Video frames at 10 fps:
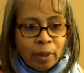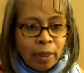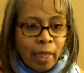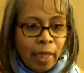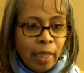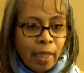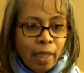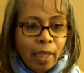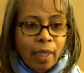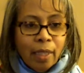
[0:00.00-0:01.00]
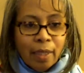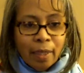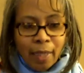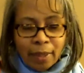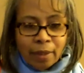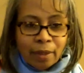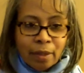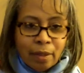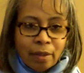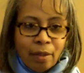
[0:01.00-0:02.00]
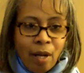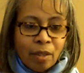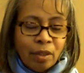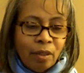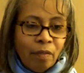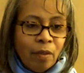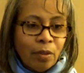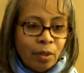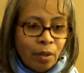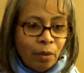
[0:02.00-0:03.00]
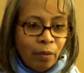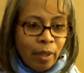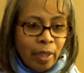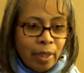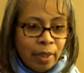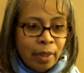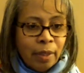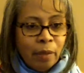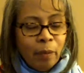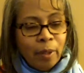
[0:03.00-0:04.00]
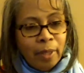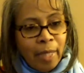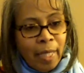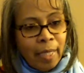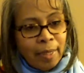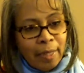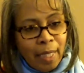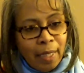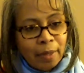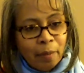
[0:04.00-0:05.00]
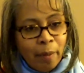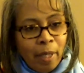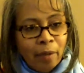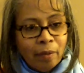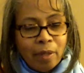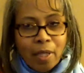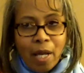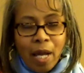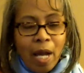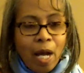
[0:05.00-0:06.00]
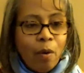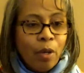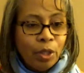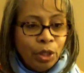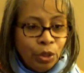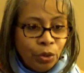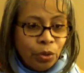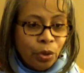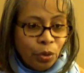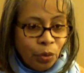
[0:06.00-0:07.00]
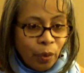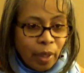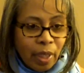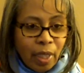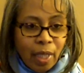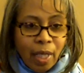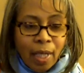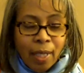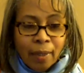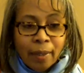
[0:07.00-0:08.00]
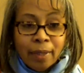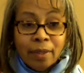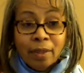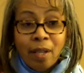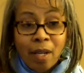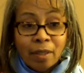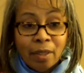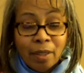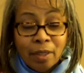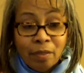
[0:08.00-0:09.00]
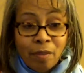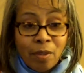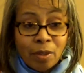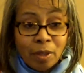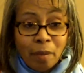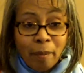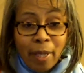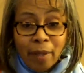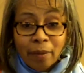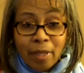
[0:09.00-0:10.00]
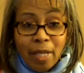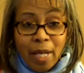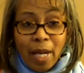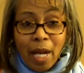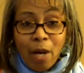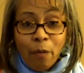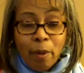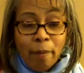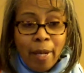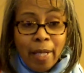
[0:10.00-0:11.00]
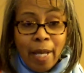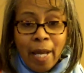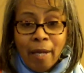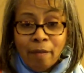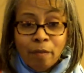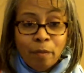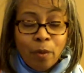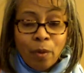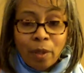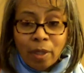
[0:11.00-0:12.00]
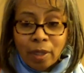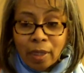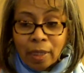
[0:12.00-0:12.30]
would say, let's talk to the folks at CREA to see what they can tell us about how our teachers are doing. Let's talk to these folks about how we might have more